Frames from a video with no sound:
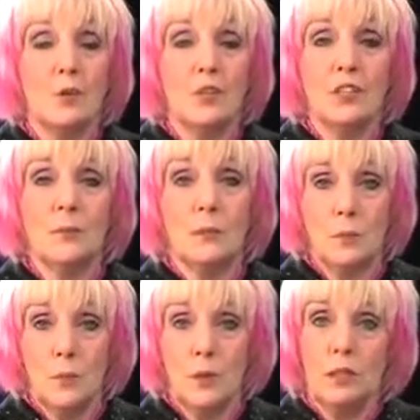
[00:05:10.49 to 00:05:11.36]
going to
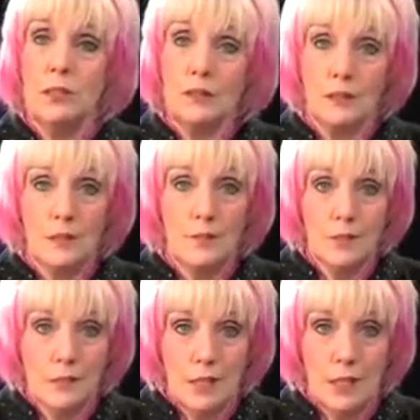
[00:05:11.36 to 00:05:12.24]
be bored
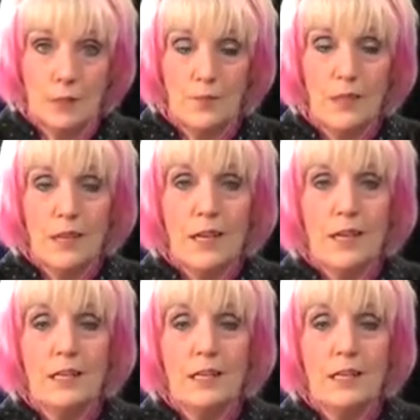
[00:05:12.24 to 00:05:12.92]
living there.